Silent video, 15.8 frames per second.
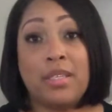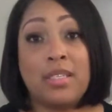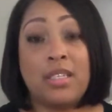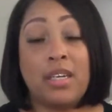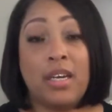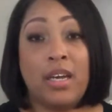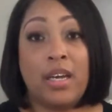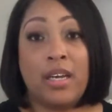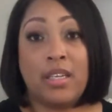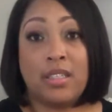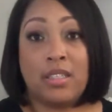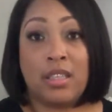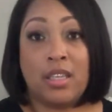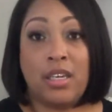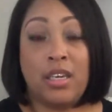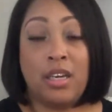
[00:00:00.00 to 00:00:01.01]

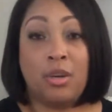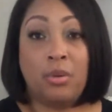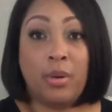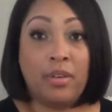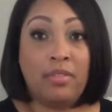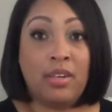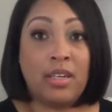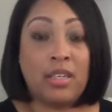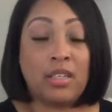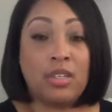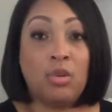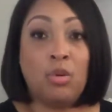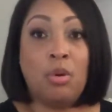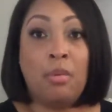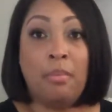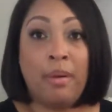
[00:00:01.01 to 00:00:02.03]
the equivalent
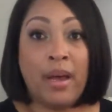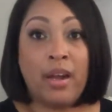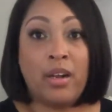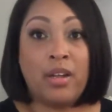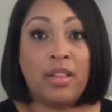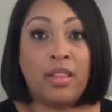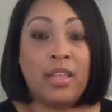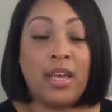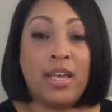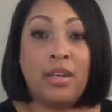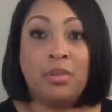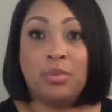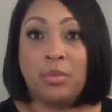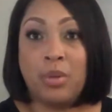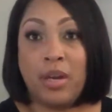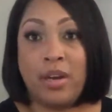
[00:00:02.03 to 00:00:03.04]
or better
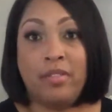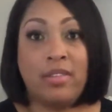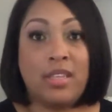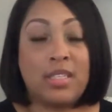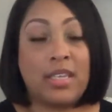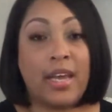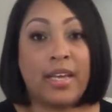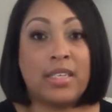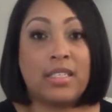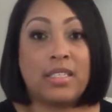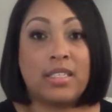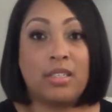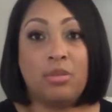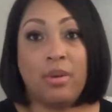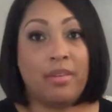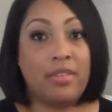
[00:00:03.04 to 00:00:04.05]
than whoever this ex
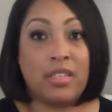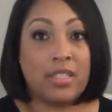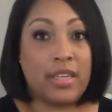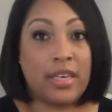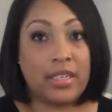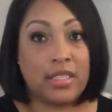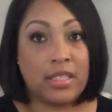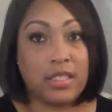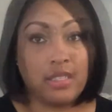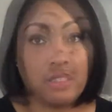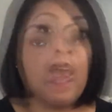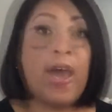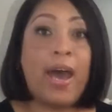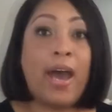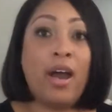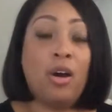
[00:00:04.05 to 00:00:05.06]
is.
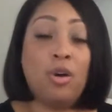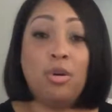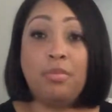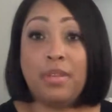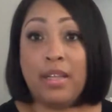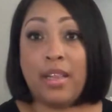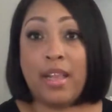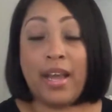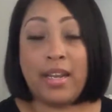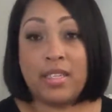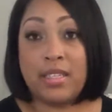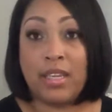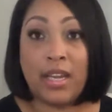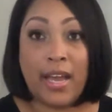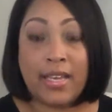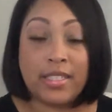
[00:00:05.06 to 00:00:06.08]
I hope that is
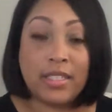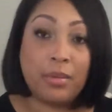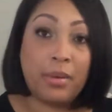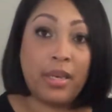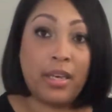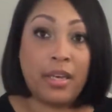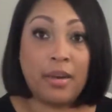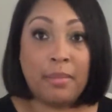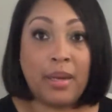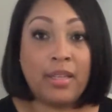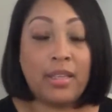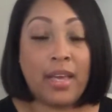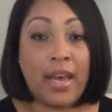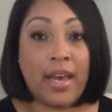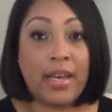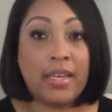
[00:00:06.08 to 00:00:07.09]
the last that we hear about
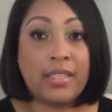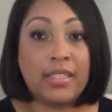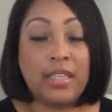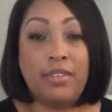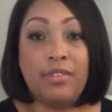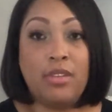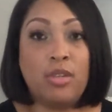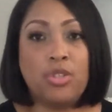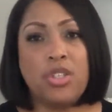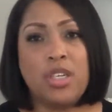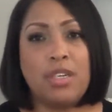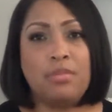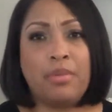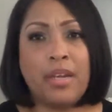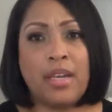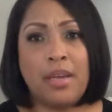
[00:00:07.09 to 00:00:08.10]
the ex, even though she
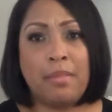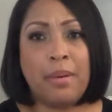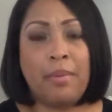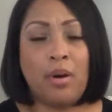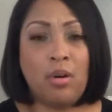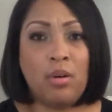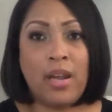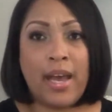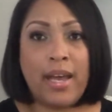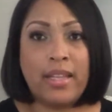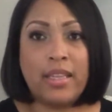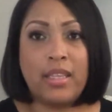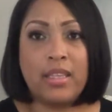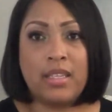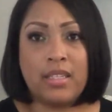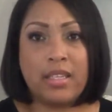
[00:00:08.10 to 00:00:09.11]
didn't bring him up a whole lot
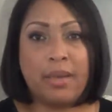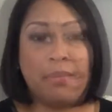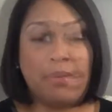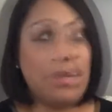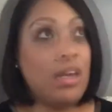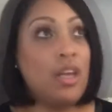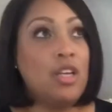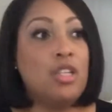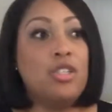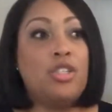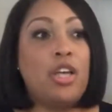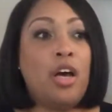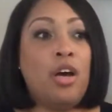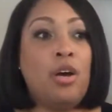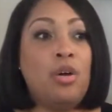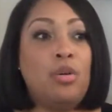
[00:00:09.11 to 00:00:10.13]
this episode.
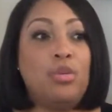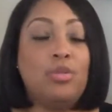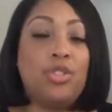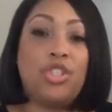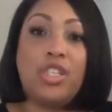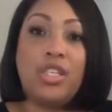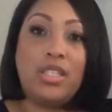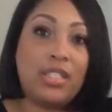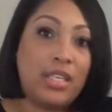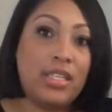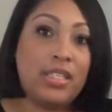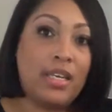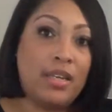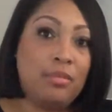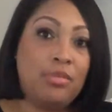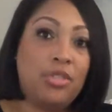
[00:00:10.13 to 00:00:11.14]
So she sees
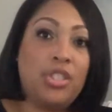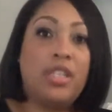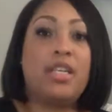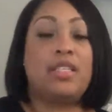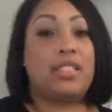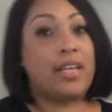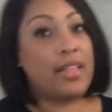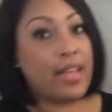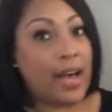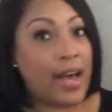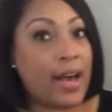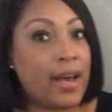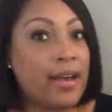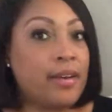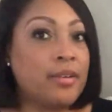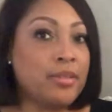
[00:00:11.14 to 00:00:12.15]
him. She gets down the
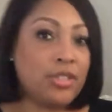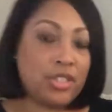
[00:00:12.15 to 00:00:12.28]
aisle.